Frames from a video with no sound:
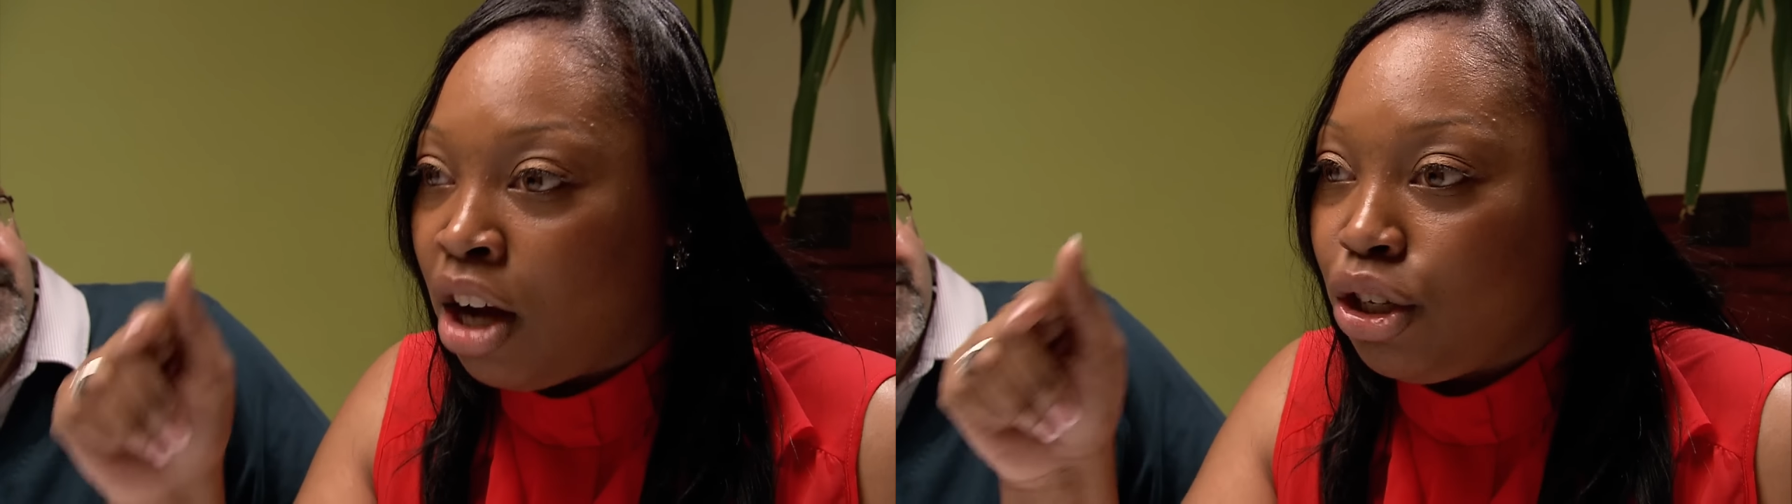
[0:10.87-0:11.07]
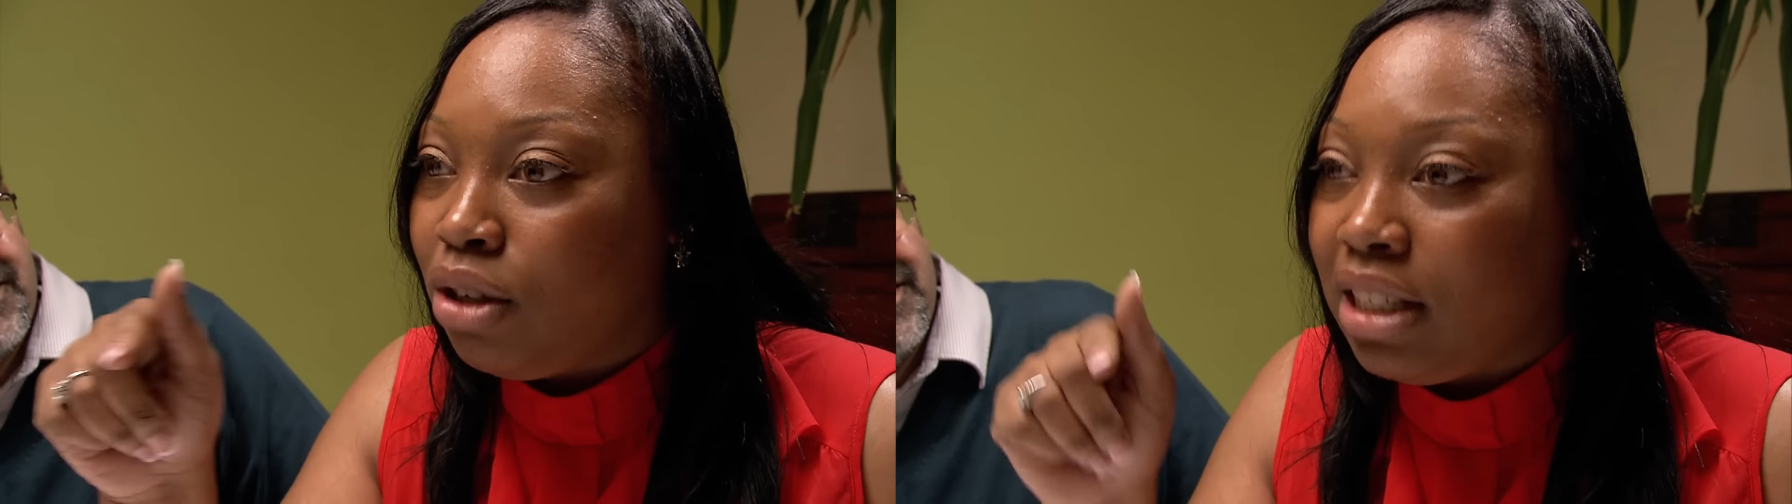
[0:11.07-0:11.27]

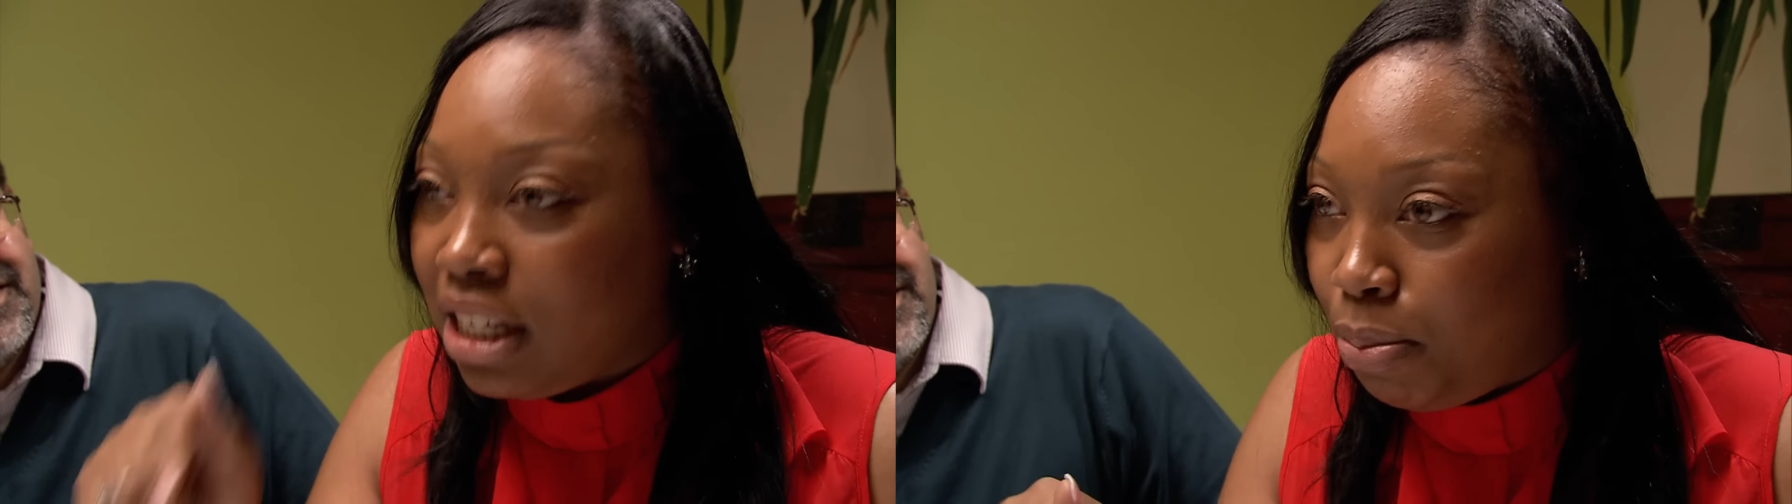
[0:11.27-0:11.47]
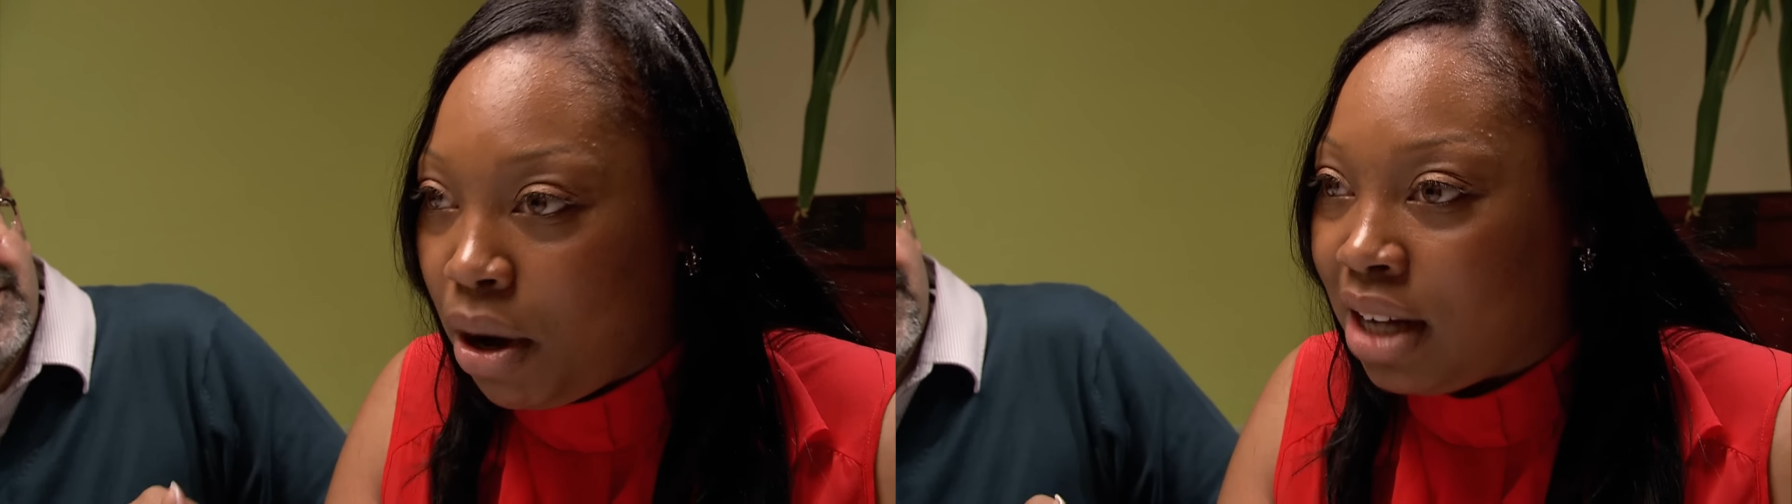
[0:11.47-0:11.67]
on your
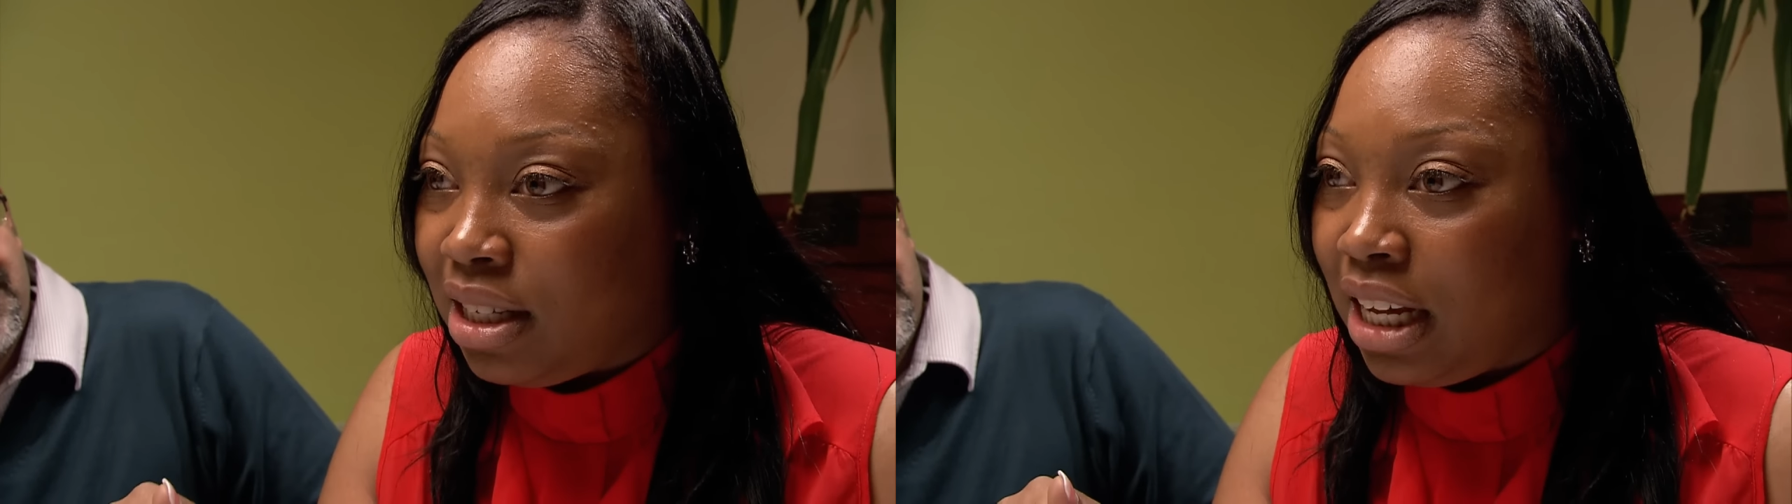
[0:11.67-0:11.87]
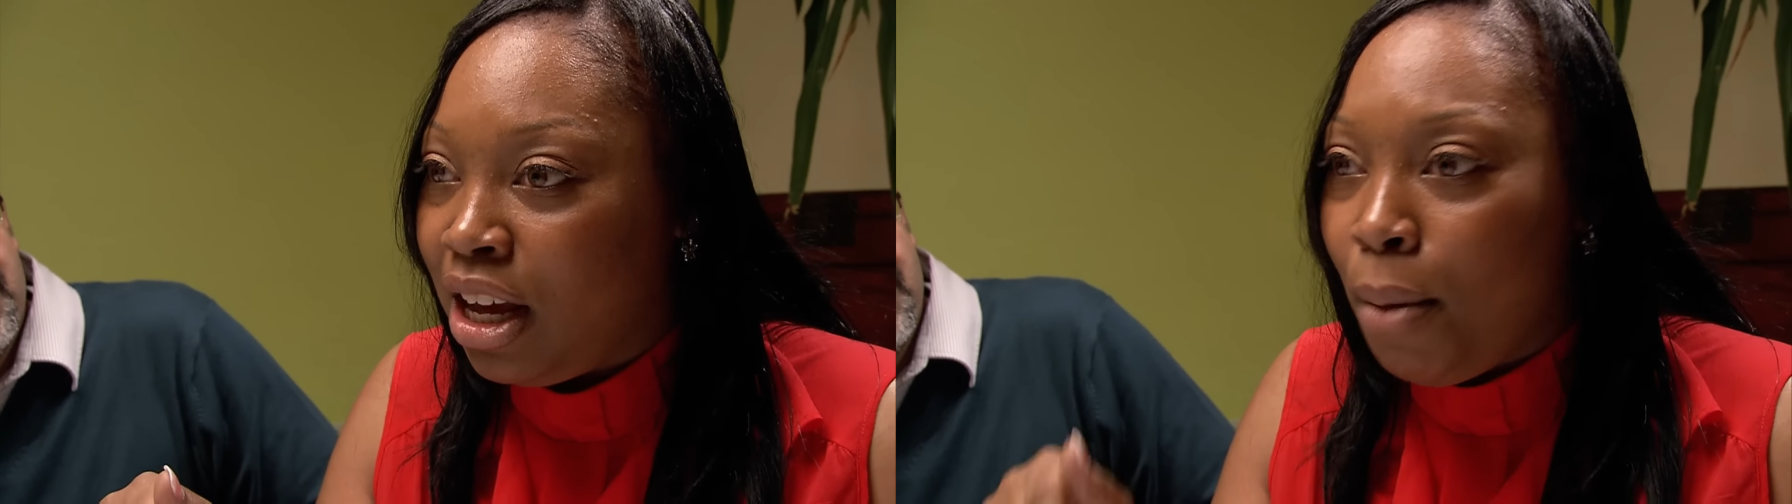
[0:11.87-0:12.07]
dinner party